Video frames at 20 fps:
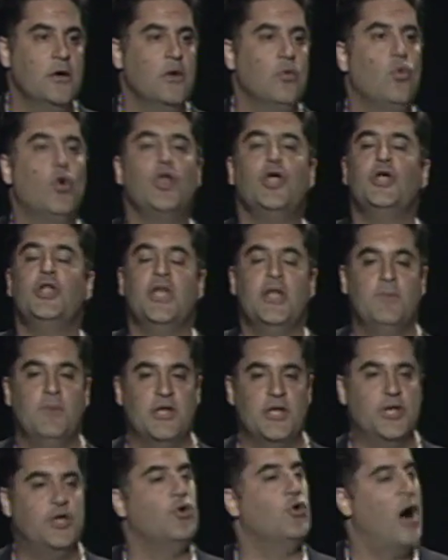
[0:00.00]
What do you need me
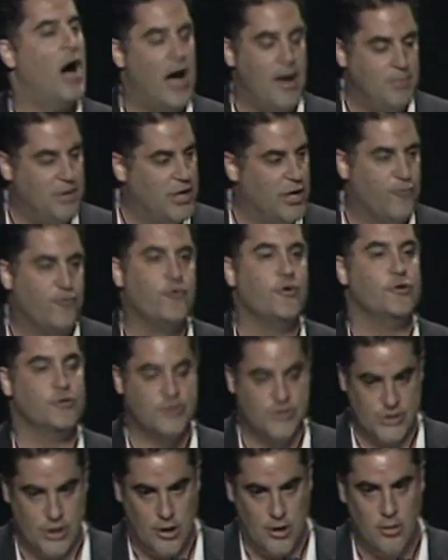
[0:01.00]
to do? I'm here for you,
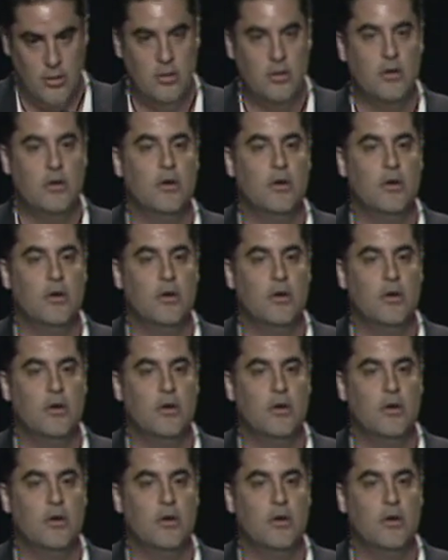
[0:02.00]
sir.